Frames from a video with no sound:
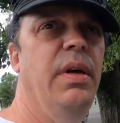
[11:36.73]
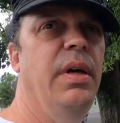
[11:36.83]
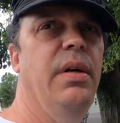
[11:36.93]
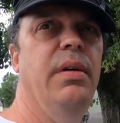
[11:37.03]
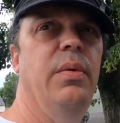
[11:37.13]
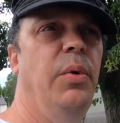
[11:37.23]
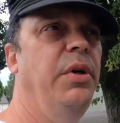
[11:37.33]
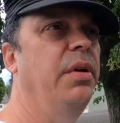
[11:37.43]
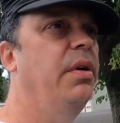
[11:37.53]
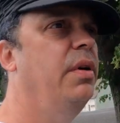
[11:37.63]
uh,
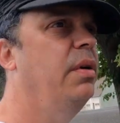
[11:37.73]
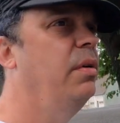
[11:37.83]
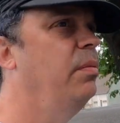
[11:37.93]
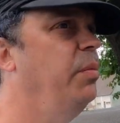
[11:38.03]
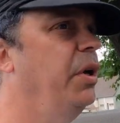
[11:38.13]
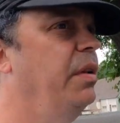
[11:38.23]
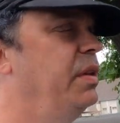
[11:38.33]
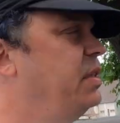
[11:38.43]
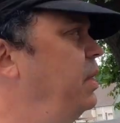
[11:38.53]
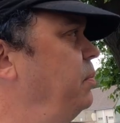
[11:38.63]
work but at
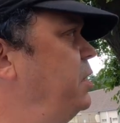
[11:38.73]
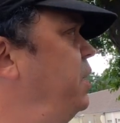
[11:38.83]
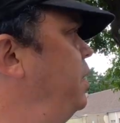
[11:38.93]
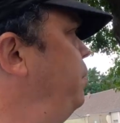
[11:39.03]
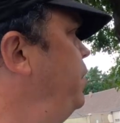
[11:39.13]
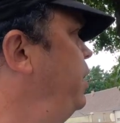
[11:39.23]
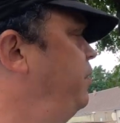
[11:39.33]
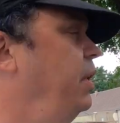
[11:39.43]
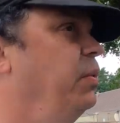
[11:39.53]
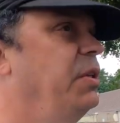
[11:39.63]
the same time
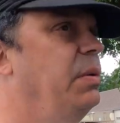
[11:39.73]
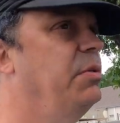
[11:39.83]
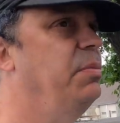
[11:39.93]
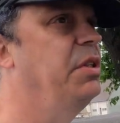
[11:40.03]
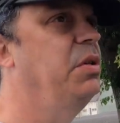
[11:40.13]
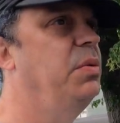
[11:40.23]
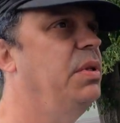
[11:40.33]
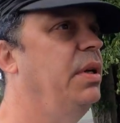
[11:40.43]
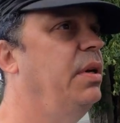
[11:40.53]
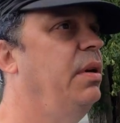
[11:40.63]
if they were deemed to be too
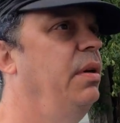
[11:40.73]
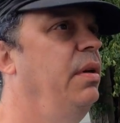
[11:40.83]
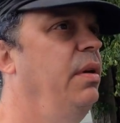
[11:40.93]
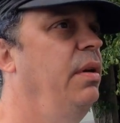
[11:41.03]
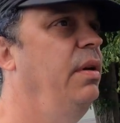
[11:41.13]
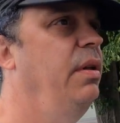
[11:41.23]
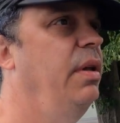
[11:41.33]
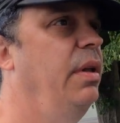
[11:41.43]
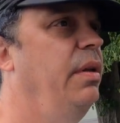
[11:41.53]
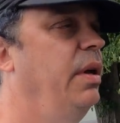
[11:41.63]
sick
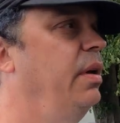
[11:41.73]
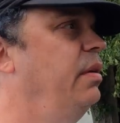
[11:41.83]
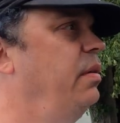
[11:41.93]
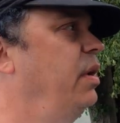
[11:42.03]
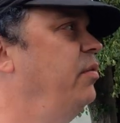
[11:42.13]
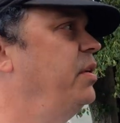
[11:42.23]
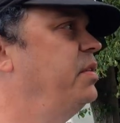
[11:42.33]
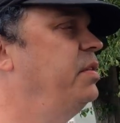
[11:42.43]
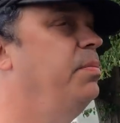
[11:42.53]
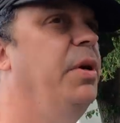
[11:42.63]
then uh, they
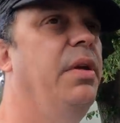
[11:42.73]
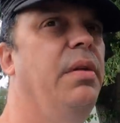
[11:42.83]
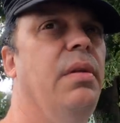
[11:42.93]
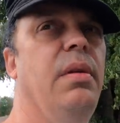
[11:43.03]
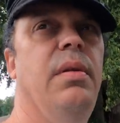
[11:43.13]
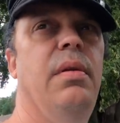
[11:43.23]
risked being